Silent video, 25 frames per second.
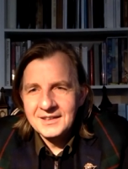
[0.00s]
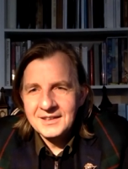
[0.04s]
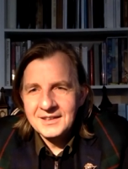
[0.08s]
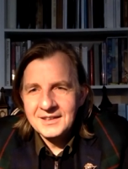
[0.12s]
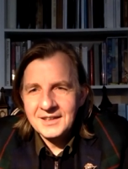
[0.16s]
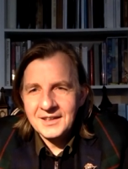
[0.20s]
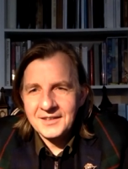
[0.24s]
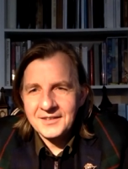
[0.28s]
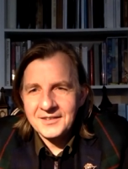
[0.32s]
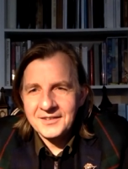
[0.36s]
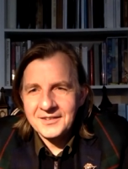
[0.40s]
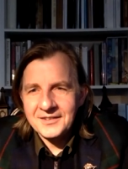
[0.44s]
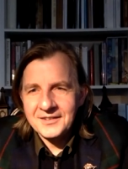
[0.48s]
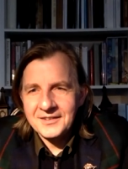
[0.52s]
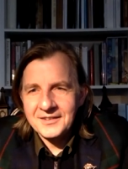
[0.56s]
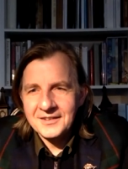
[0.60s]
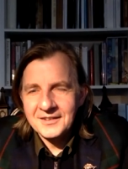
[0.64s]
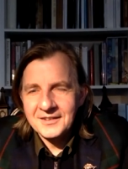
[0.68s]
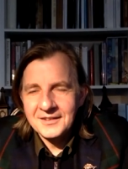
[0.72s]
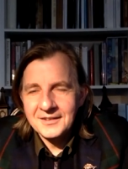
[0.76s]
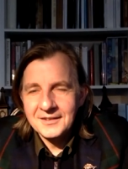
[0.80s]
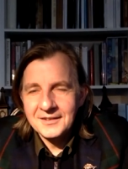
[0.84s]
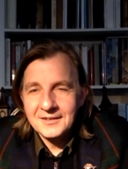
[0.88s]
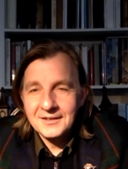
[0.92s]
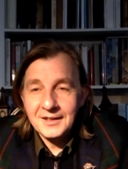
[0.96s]
Yes.
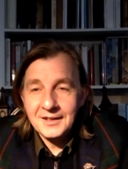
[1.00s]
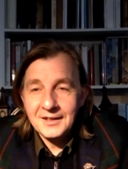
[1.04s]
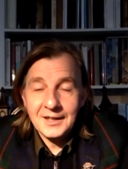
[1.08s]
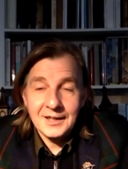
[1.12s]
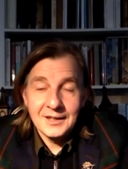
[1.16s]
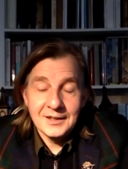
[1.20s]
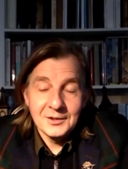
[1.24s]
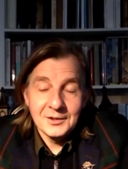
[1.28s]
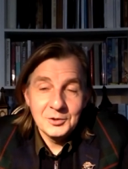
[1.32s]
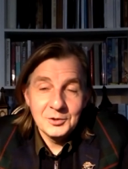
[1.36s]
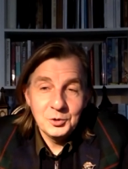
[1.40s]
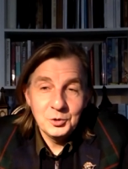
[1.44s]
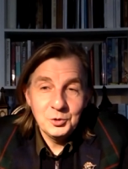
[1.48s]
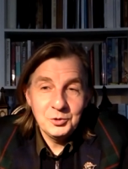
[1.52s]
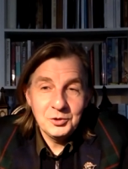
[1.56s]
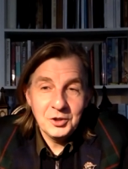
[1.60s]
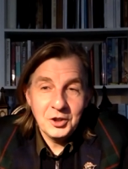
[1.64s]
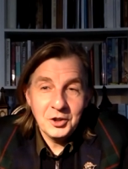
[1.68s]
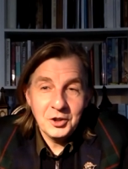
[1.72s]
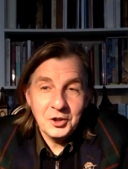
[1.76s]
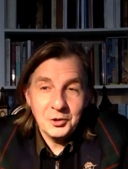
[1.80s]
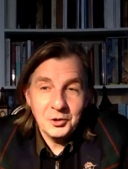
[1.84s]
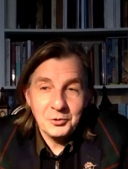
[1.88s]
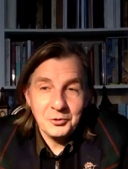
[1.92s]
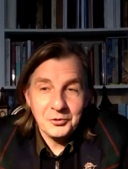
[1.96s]
Yeah. Who
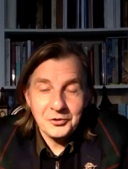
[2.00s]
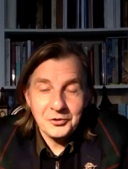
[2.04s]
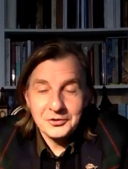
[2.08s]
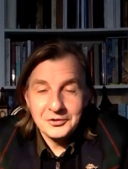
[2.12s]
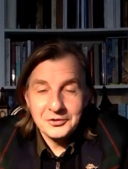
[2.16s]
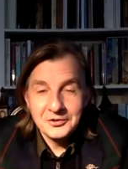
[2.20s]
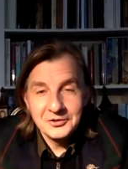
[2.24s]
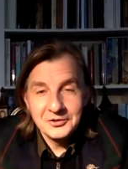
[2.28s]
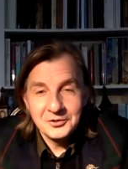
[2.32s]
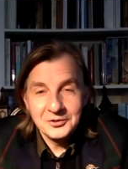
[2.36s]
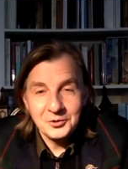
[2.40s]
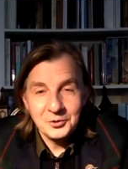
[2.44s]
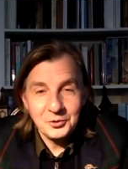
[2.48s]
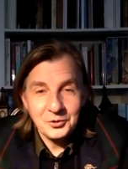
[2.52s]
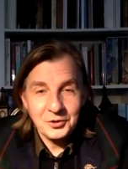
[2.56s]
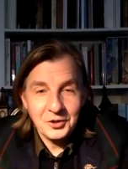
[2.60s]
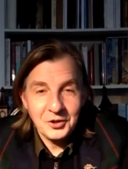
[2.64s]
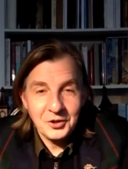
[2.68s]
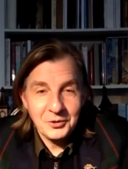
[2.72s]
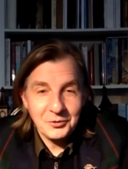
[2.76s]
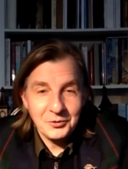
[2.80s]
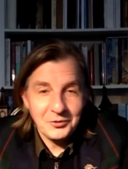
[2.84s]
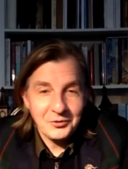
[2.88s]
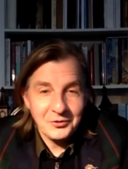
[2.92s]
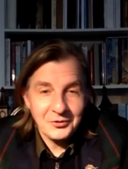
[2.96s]
knows? Who
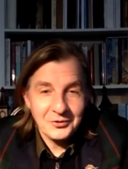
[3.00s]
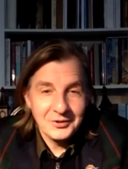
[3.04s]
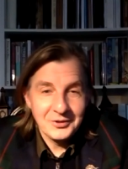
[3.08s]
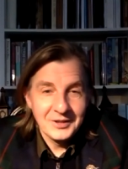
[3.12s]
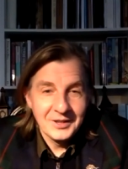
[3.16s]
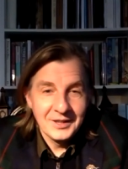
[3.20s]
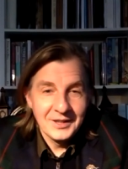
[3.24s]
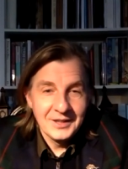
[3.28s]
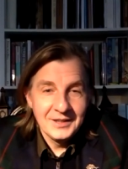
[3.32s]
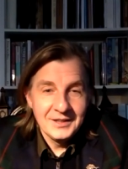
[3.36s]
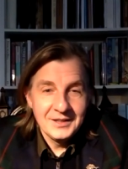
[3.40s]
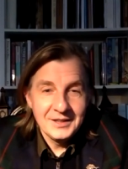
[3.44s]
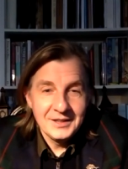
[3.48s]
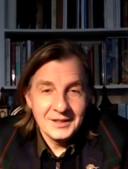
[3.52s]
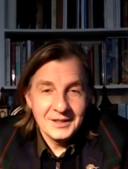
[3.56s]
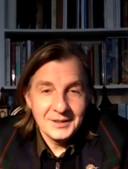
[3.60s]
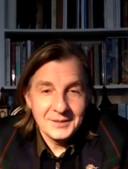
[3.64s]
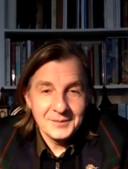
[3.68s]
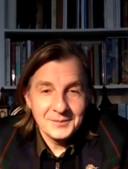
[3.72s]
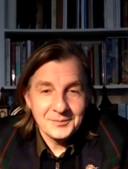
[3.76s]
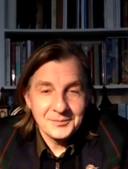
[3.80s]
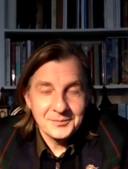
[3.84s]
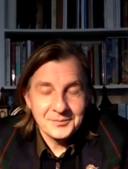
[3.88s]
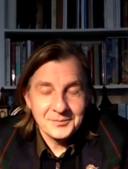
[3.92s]
knows? Yeah.